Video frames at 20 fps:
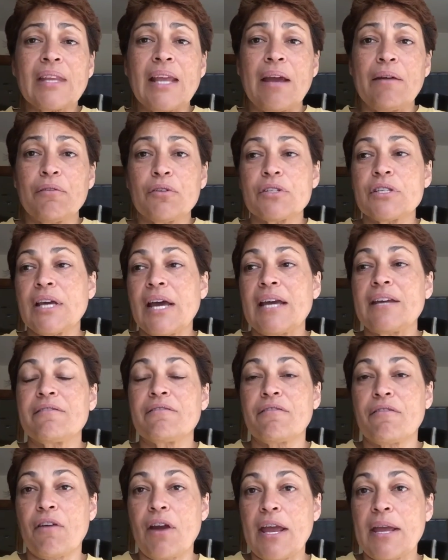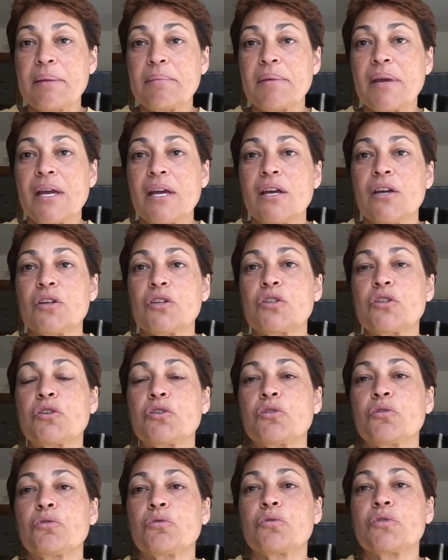Evertight frame,
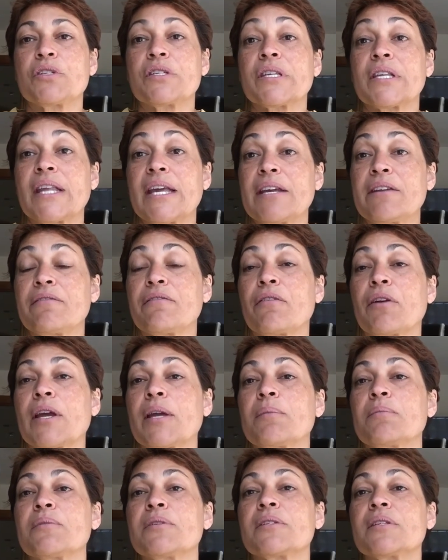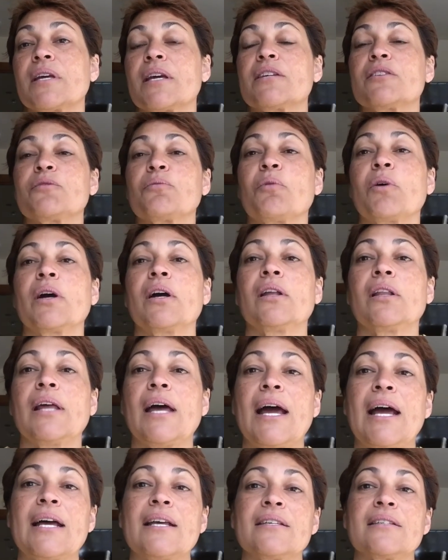to slate frames, as well
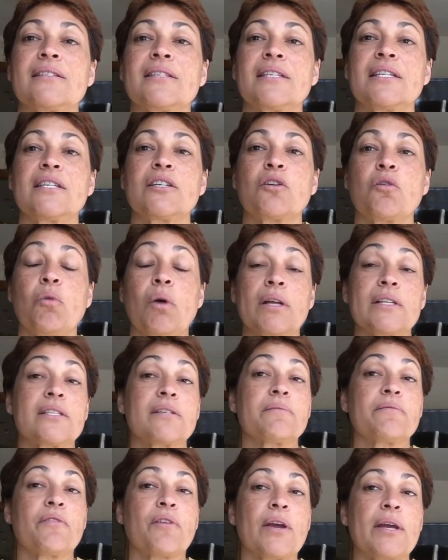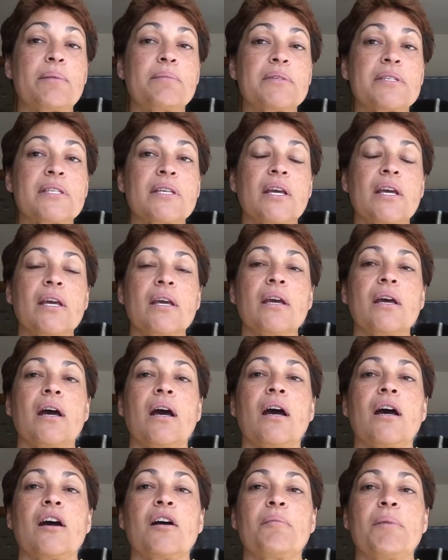as the quantum frames.
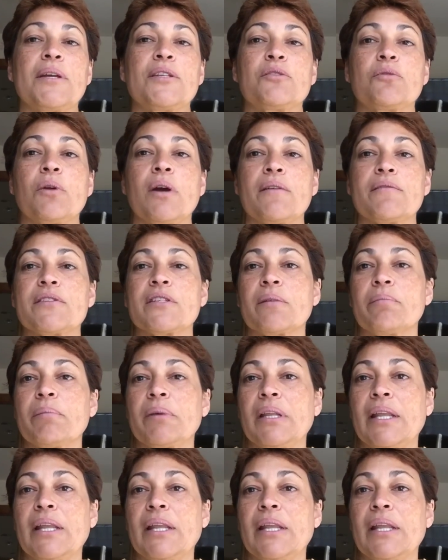I do have some